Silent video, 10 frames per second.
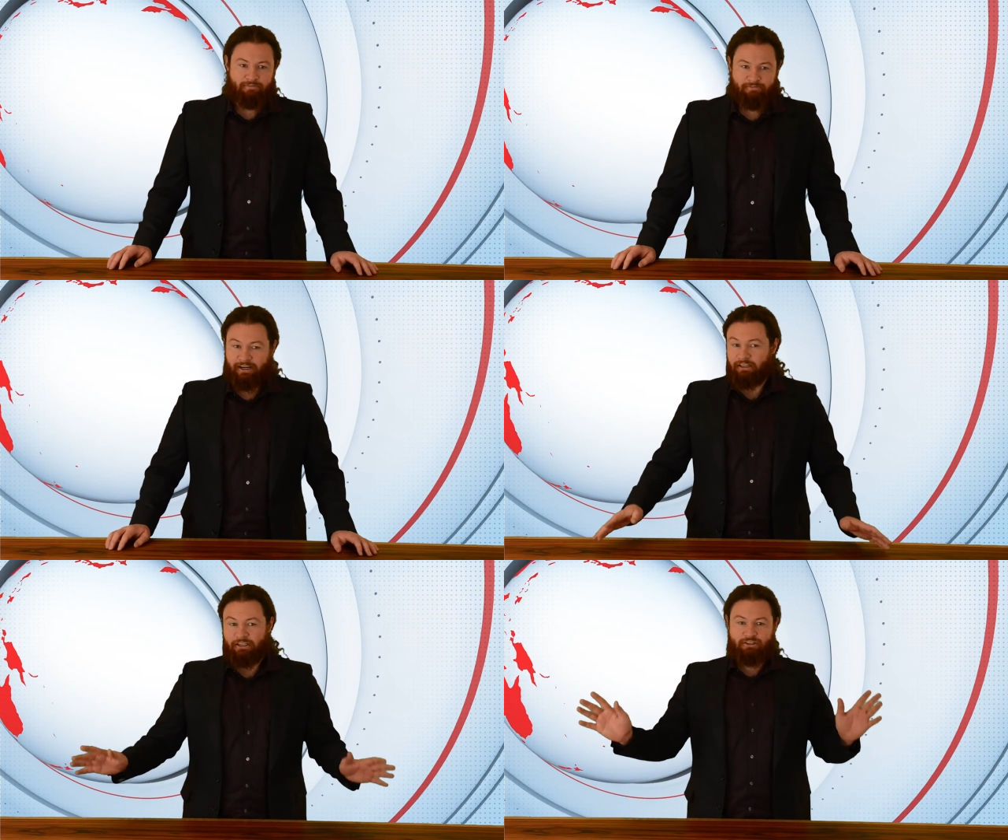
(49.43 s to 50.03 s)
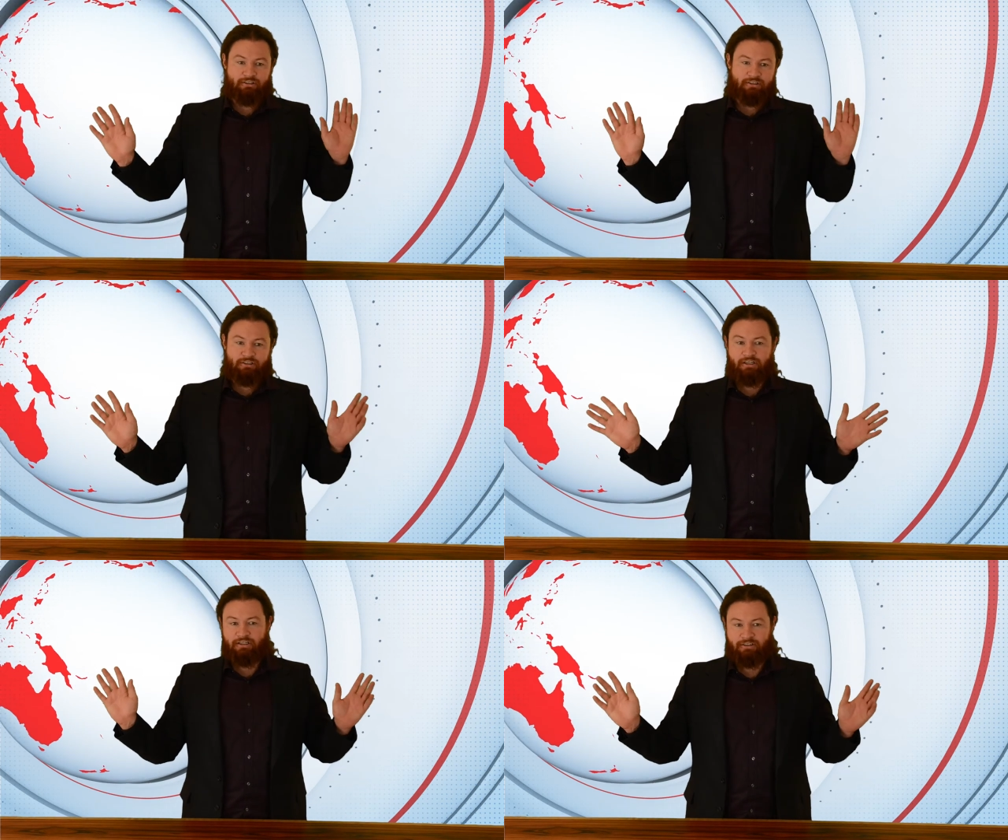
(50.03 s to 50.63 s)
violations
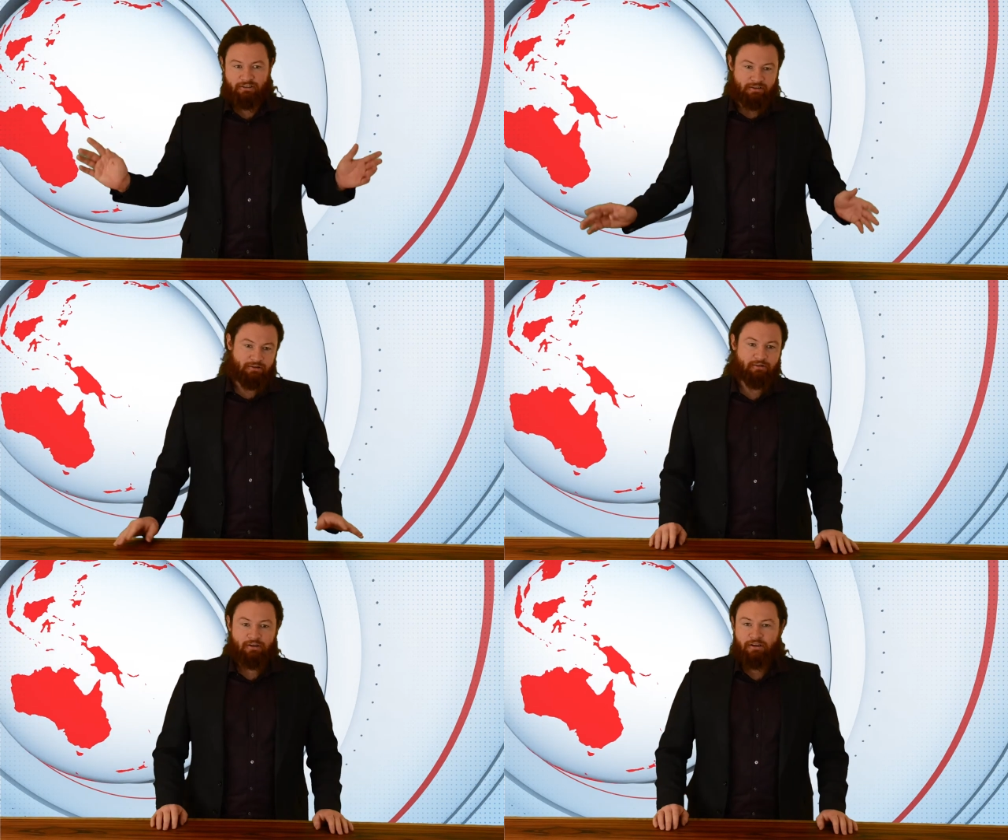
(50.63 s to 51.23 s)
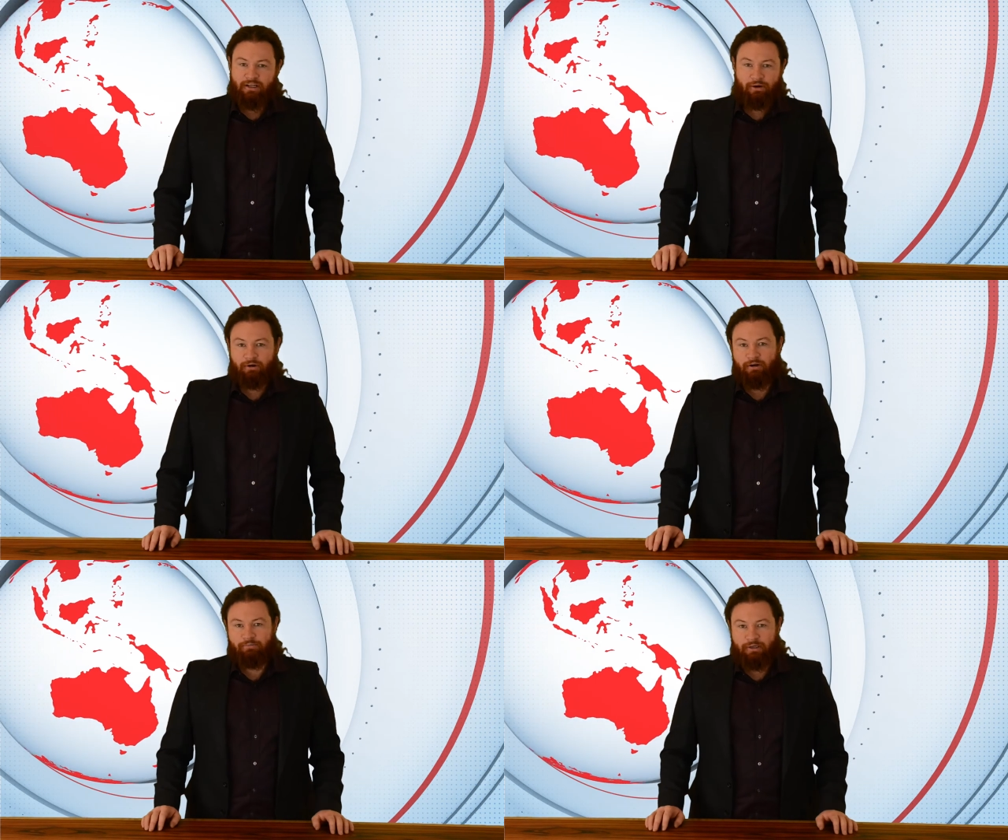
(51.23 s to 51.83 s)
and laws, and now
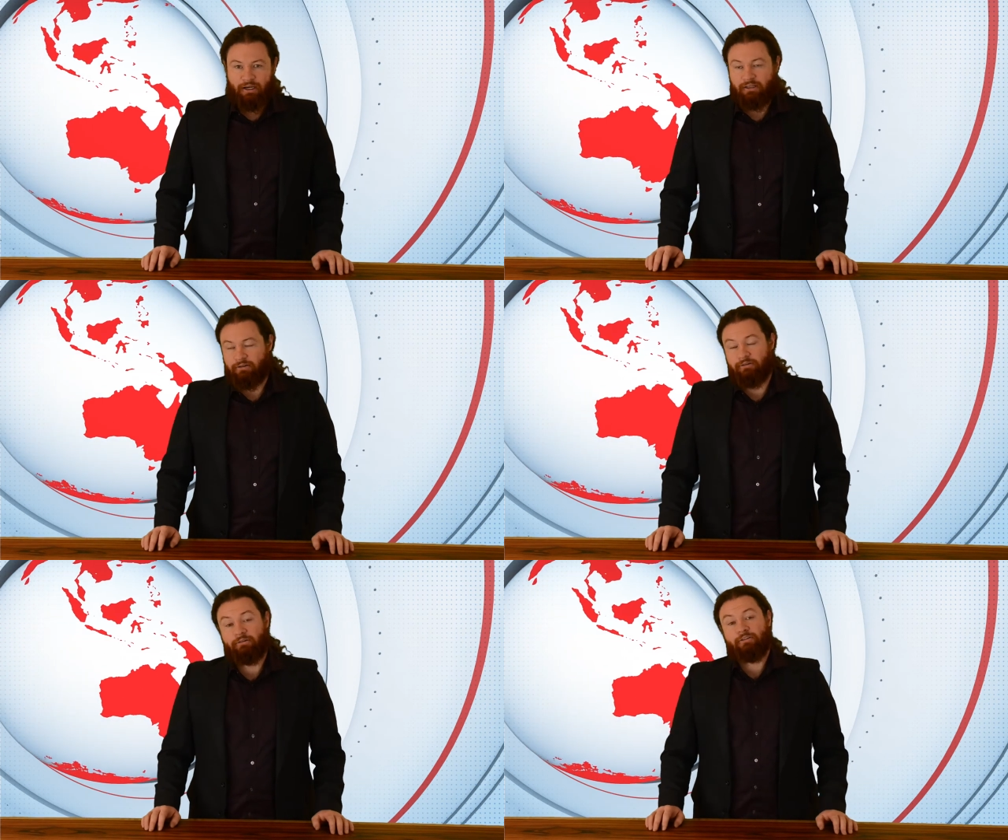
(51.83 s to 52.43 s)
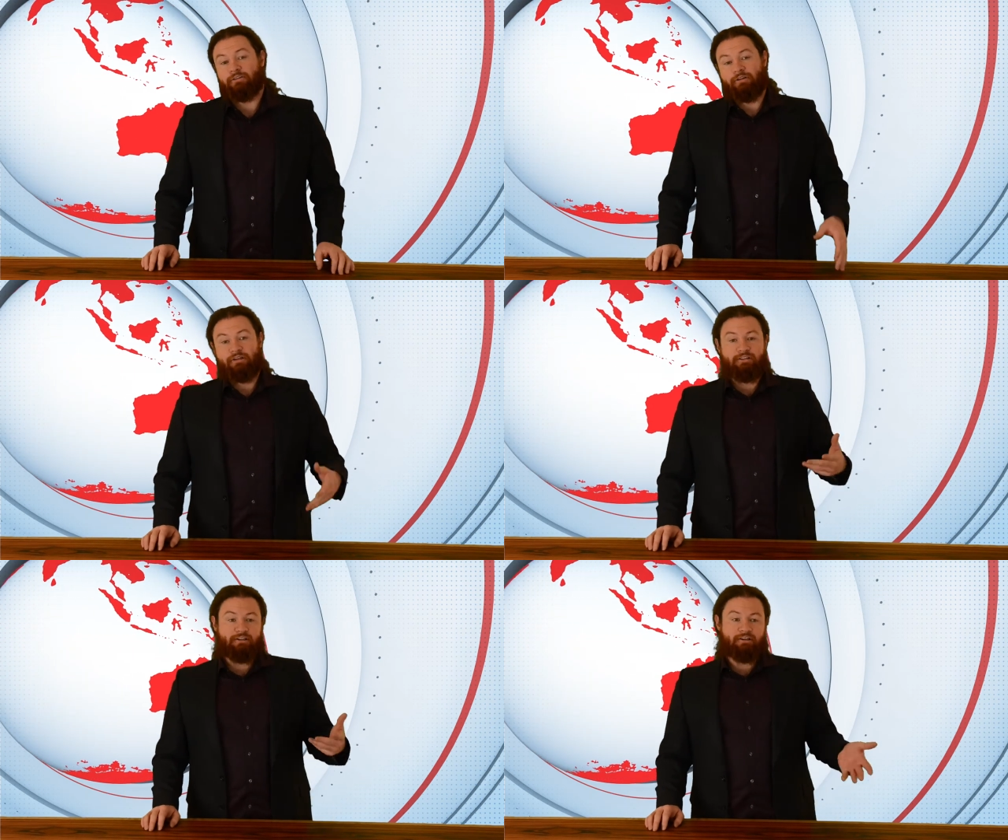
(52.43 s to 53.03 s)
we're not being ethical because the
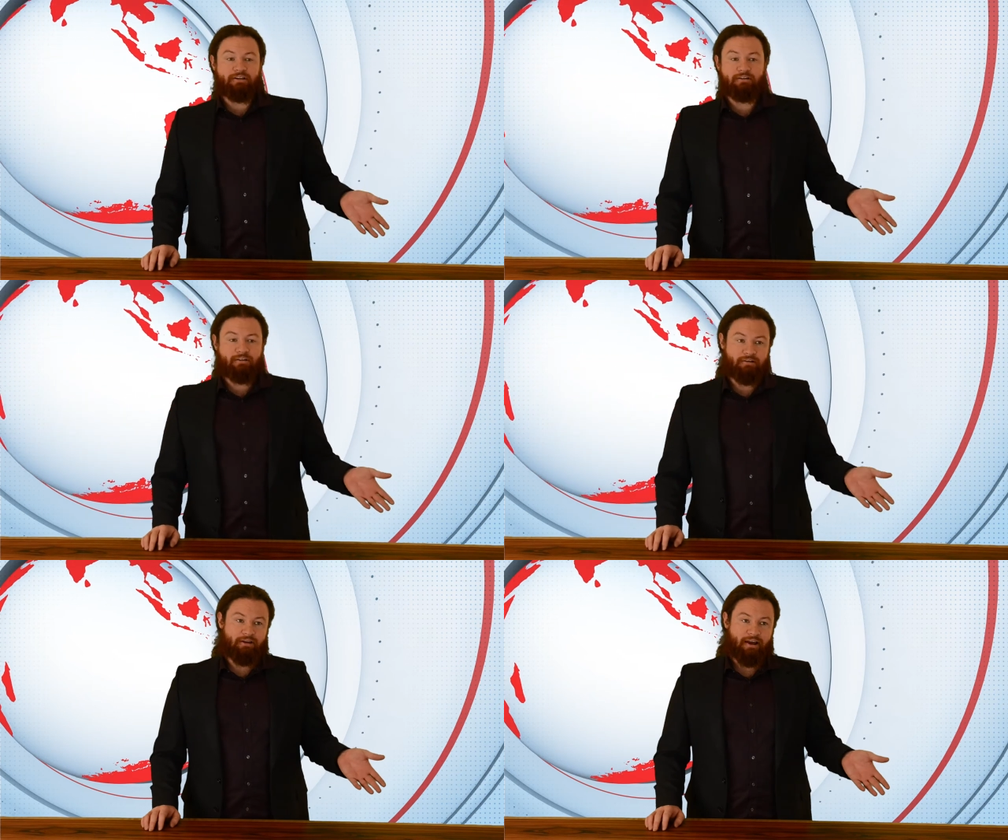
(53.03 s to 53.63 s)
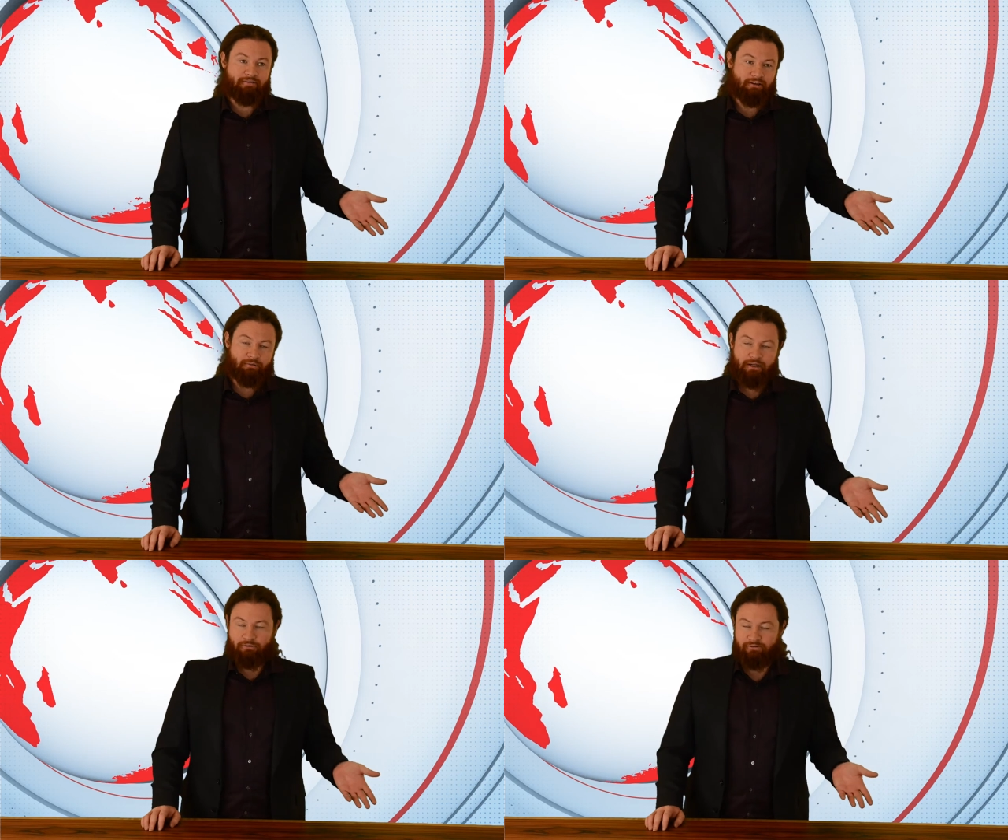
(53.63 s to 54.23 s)
kid's not having the
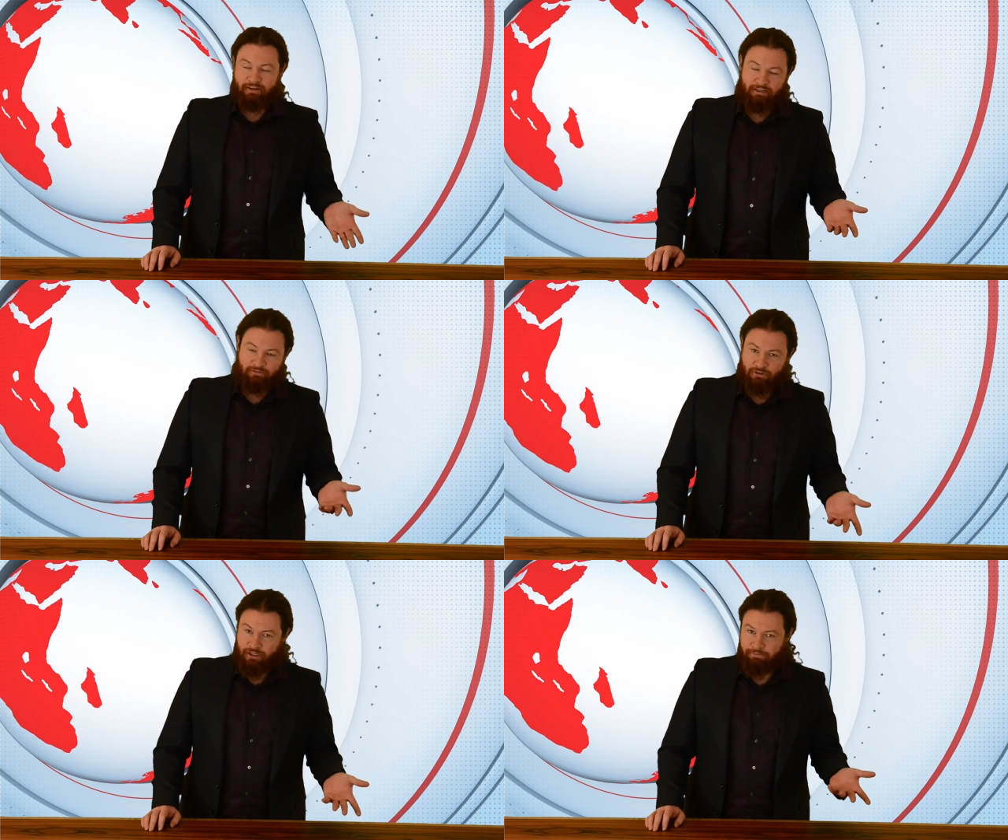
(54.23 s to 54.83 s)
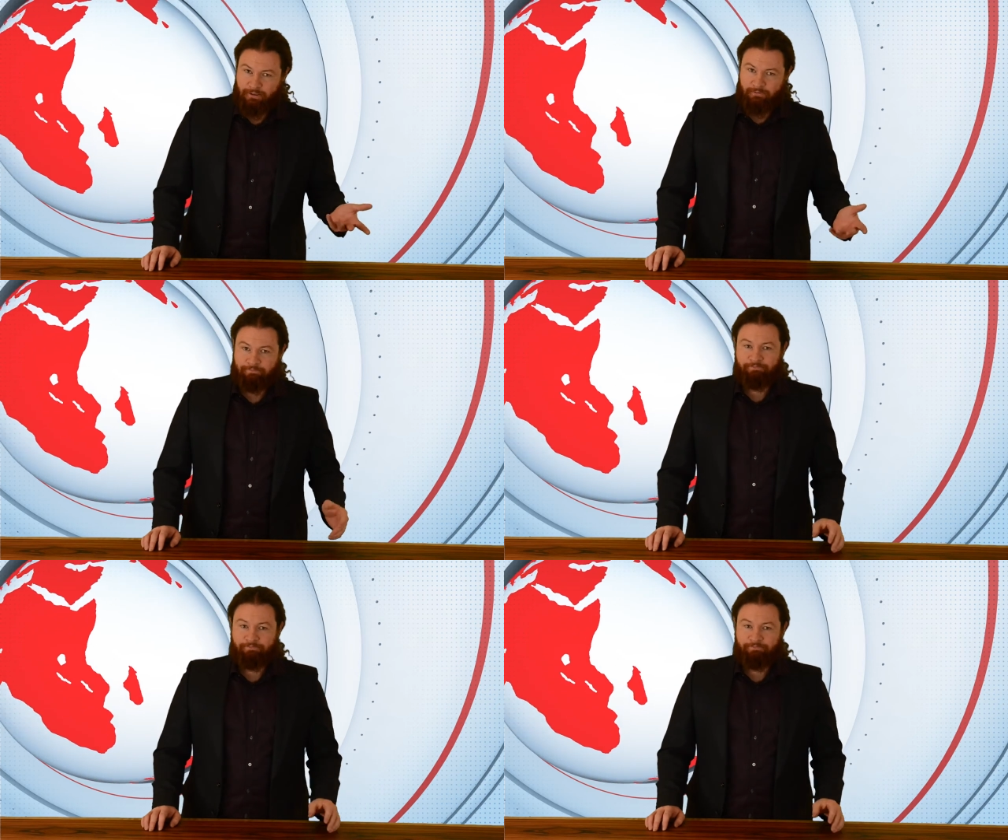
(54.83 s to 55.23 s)
right to effective treatment.